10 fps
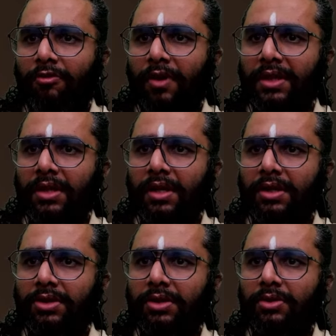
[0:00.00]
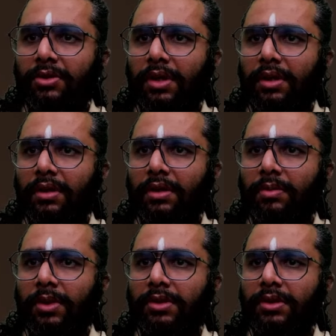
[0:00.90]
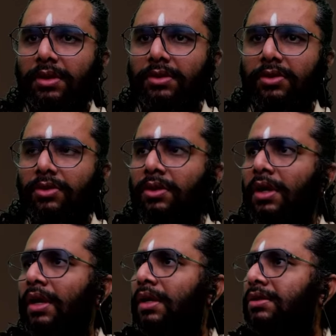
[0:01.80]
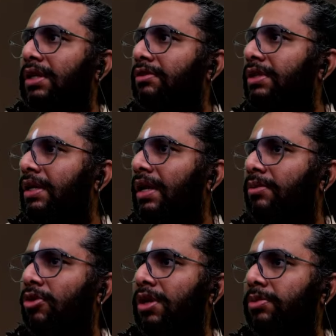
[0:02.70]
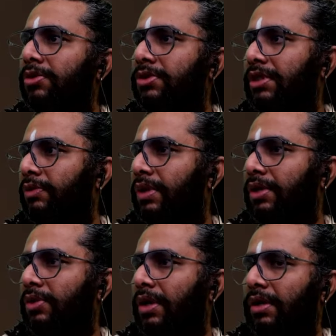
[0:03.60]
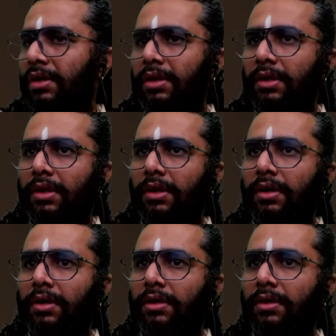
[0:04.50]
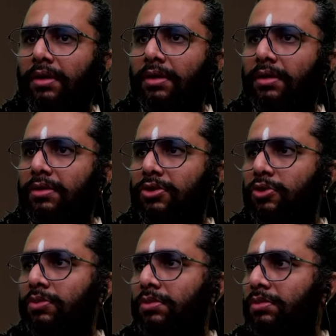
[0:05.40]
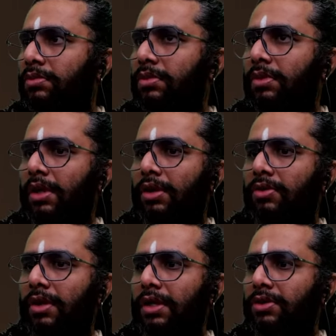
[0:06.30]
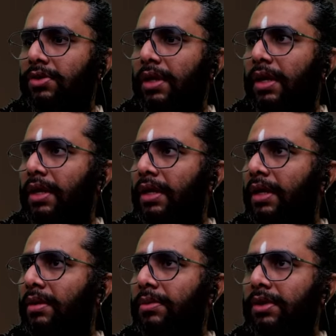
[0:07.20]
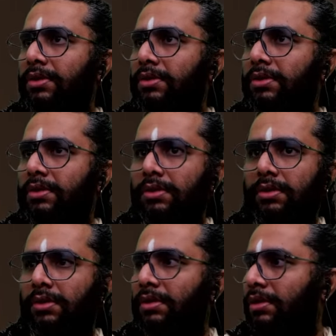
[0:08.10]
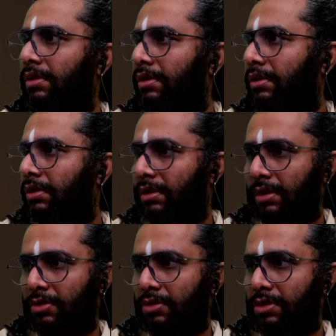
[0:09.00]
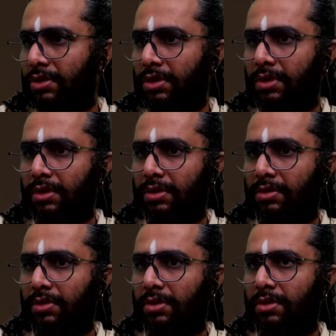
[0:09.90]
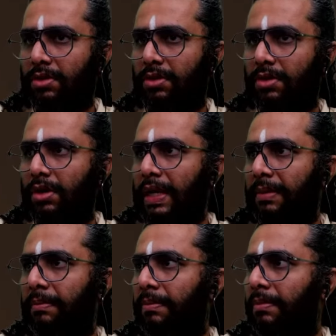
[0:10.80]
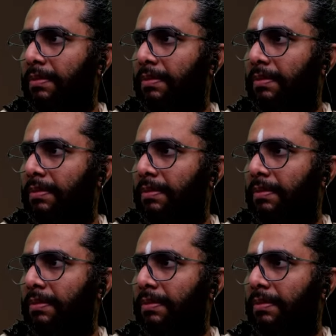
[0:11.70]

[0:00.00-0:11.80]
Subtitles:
Vandana ji. Okay, my settings are on. Savitri Akka, I'm not able to see where you are in Zoom. Can you raise your hand again, please? I don't see your name.